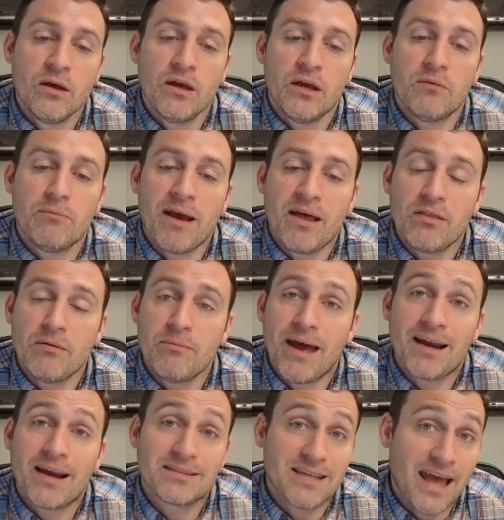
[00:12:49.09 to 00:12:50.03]
In
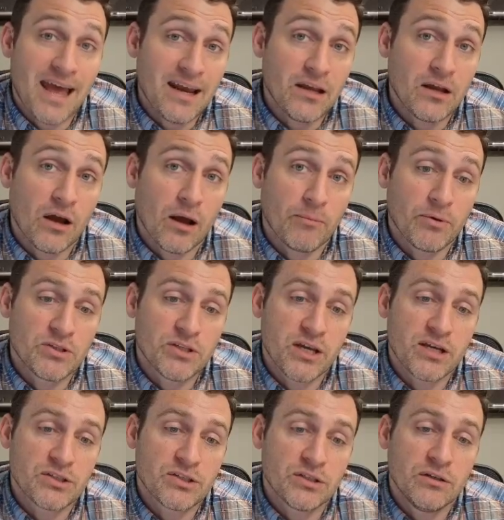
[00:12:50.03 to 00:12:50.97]
mathematics and in
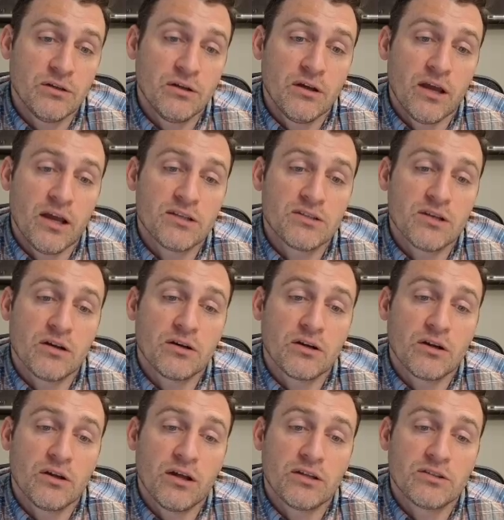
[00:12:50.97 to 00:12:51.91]
computation,
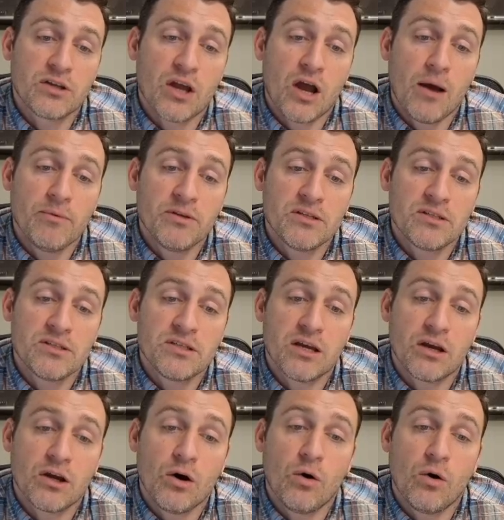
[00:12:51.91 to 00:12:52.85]
it's common to see
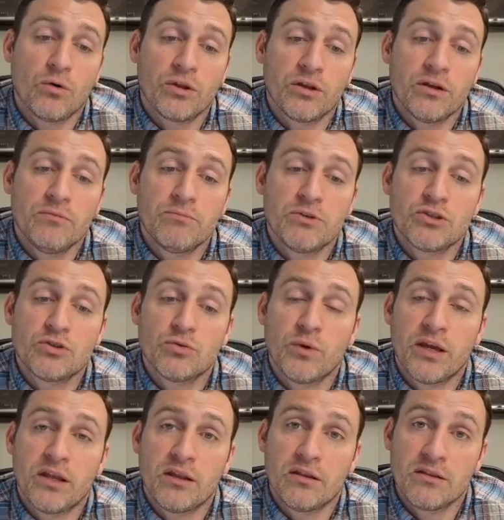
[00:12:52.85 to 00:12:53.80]
a colon
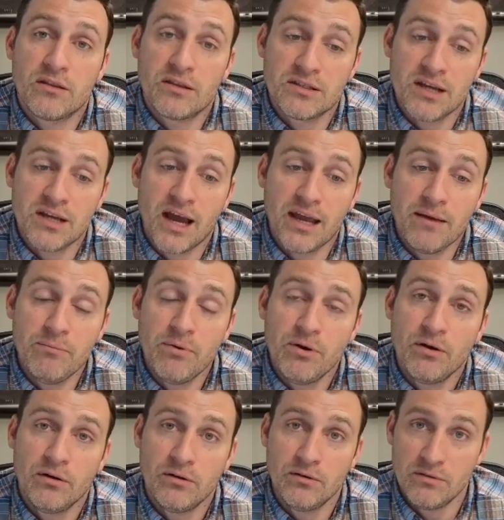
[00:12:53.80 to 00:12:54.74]
between the type,
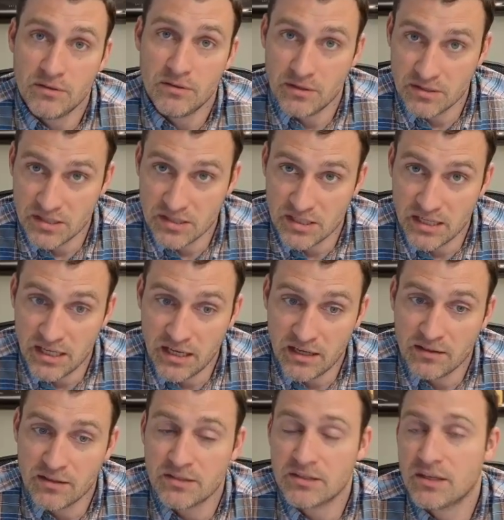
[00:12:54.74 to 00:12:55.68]
the Z
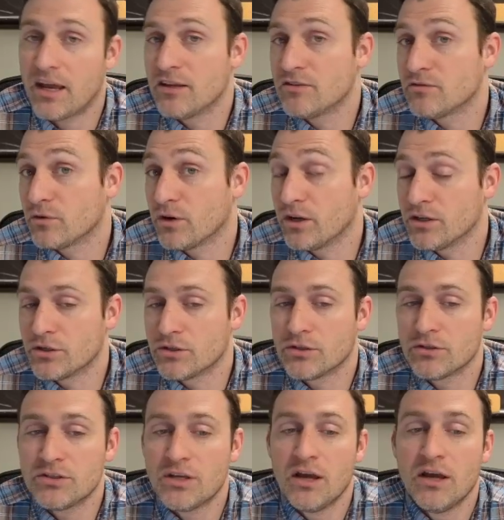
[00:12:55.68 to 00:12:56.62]
in this case for
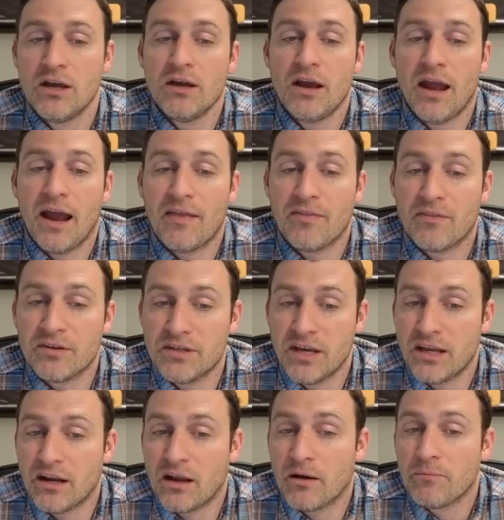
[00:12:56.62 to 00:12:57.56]
integers, and the data.